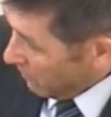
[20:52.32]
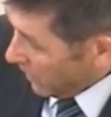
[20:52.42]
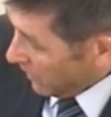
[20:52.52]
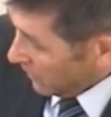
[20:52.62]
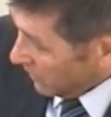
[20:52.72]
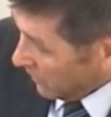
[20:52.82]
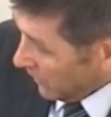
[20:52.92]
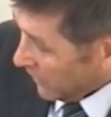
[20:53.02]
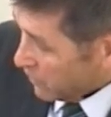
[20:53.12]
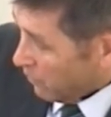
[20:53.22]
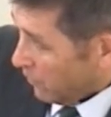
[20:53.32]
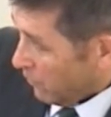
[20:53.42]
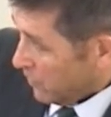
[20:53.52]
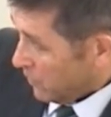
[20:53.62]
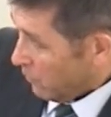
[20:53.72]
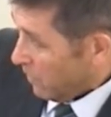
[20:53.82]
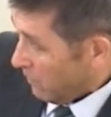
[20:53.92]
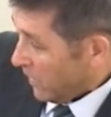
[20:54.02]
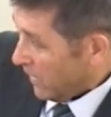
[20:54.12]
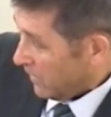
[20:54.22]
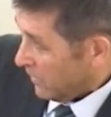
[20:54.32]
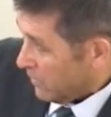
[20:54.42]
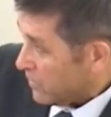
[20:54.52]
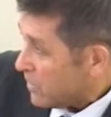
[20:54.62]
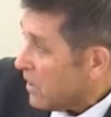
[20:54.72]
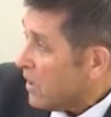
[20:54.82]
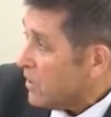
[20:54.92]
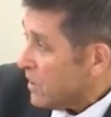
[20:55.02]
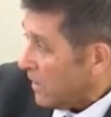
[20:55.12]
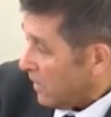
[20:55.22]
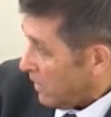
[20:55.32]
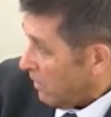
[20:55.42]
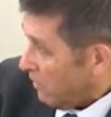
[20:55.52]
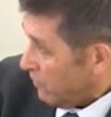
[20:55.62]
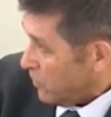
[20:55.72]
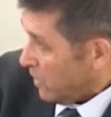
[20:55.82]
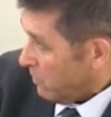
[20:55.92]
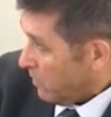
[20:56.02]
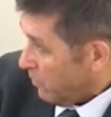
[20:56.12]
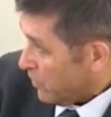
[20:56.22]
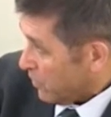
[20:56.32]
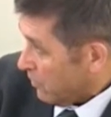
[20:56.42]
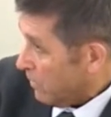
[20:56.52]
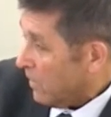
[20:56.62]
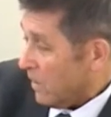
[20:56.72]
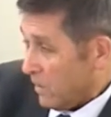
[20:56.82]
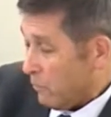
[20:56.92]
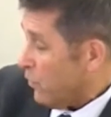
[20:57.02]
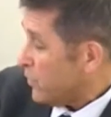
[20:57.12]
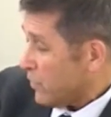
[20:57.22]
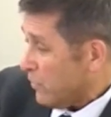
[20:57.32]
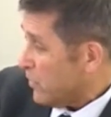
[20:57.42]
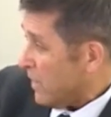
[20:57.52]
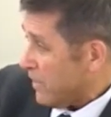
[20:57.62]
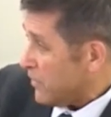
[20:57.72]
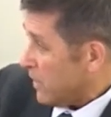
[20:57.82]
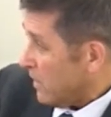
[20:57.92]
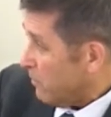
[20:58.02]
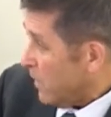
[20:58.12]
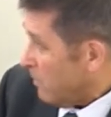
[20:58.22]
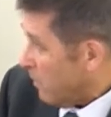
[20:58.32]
Madigan, and that's one reason why Madigan is taking care of J.B. Pritzker. And Pritzker's not saying people